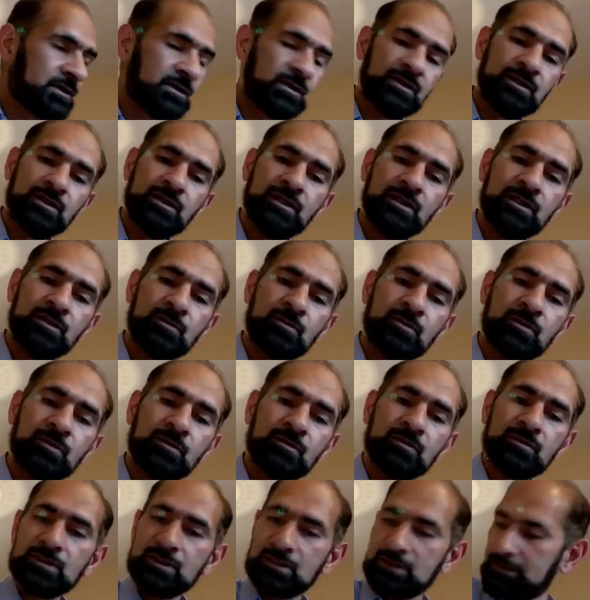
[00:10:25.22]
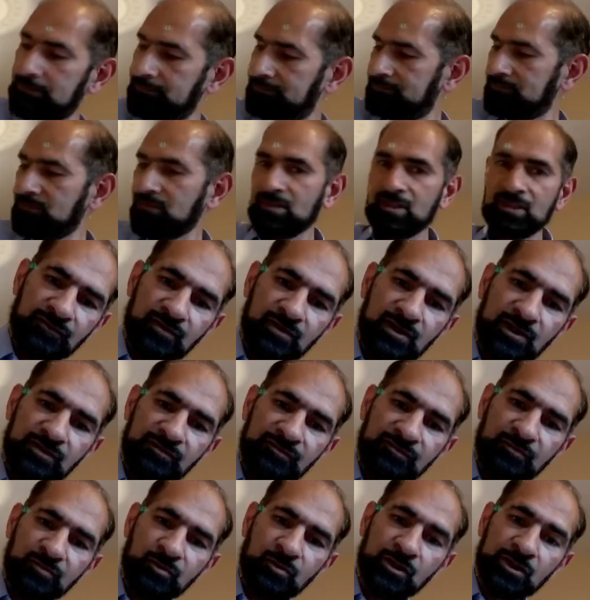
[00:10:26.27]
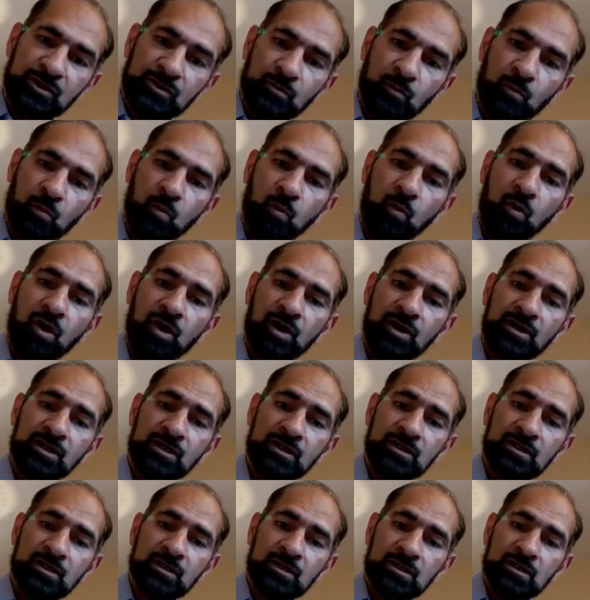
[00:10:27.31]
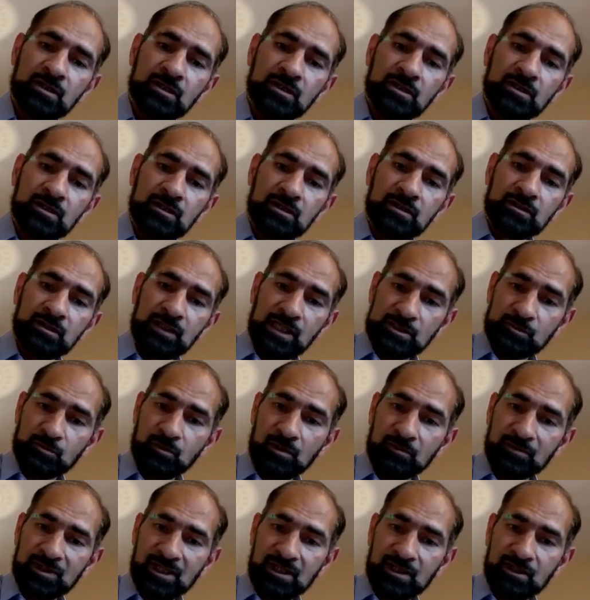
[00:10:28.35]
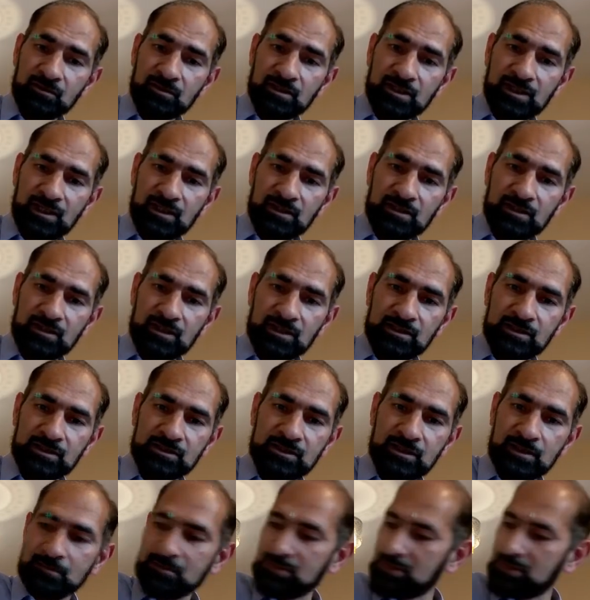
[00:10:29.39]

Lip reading: equals 5.1, that's what I'm getting on the calculator, times